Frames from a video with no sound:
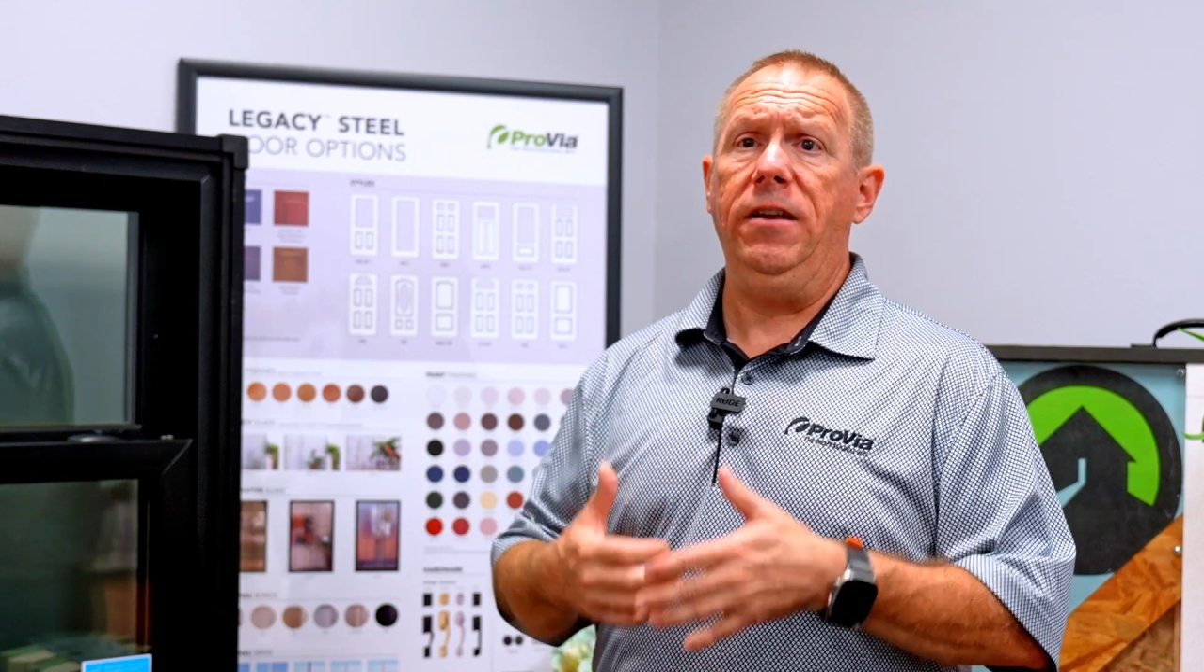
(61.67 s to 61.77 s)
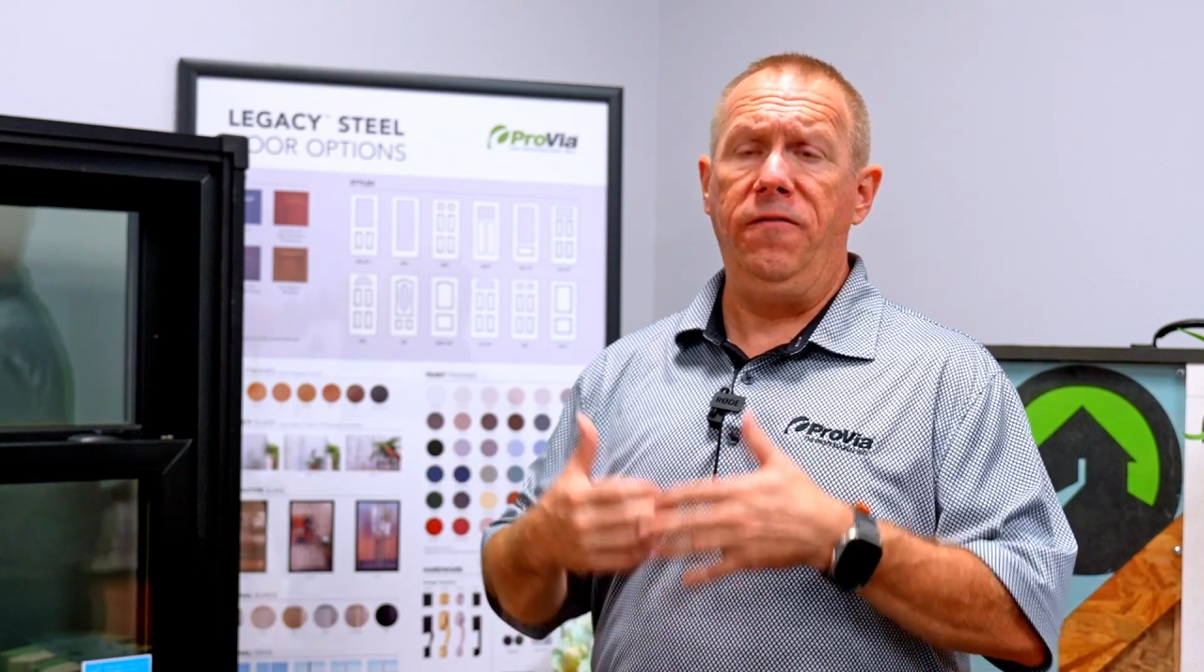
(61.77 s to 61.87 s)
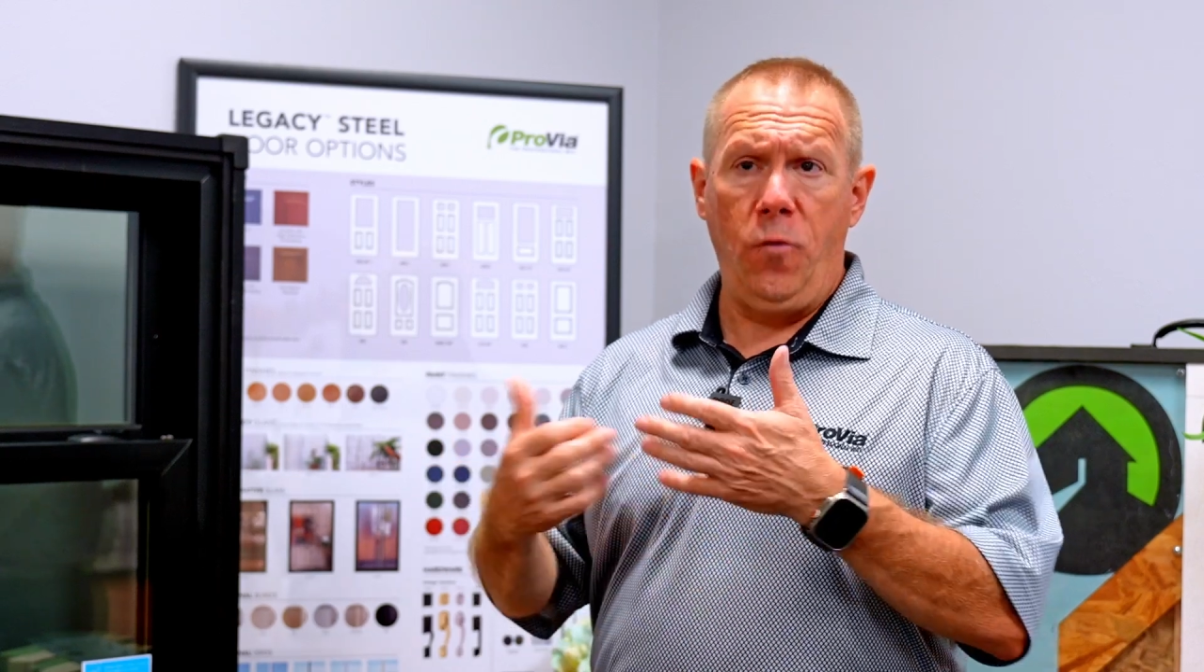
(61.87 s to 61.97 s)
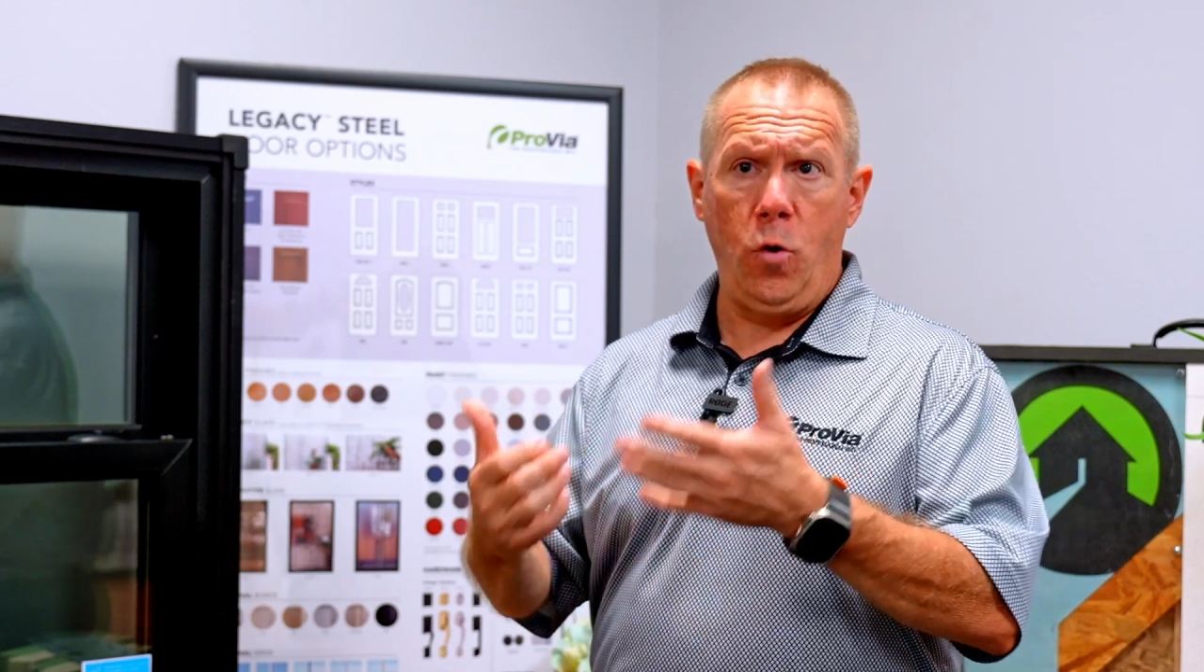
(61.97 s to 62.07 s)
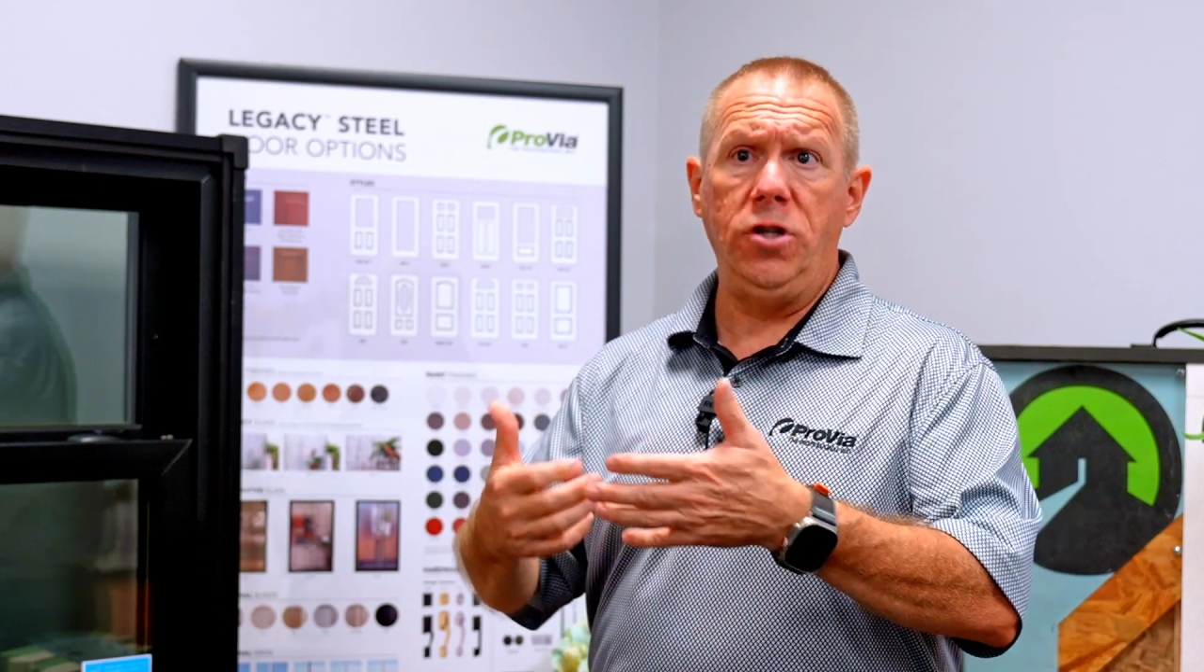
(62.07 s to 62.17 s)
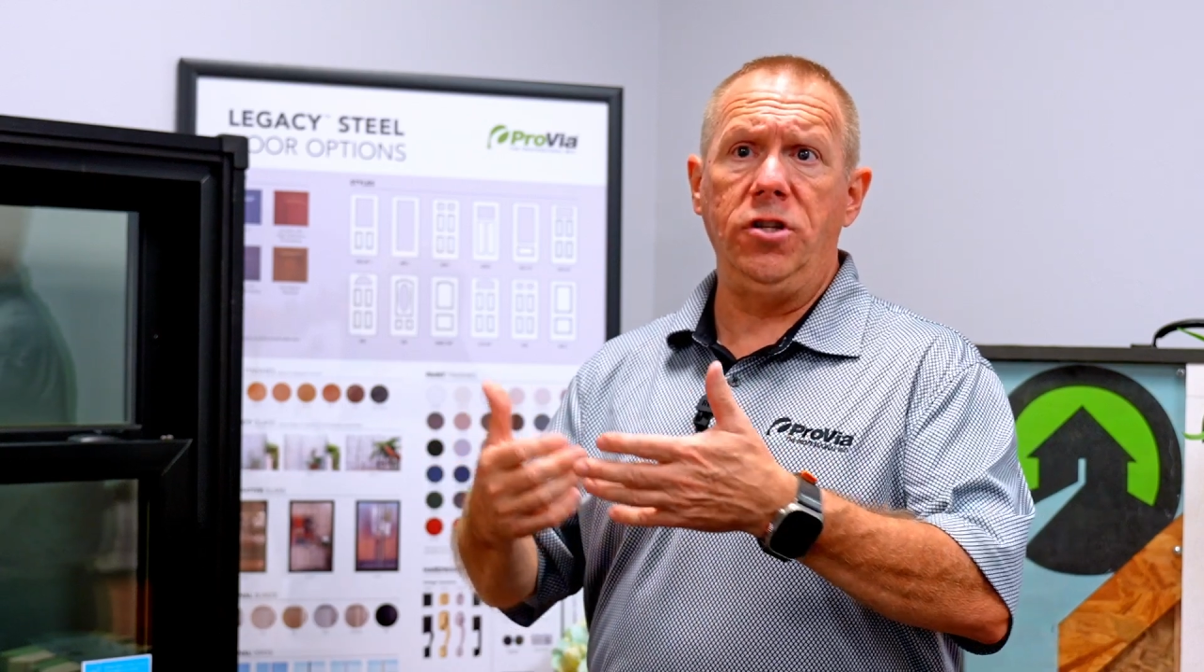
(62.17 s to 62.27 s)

force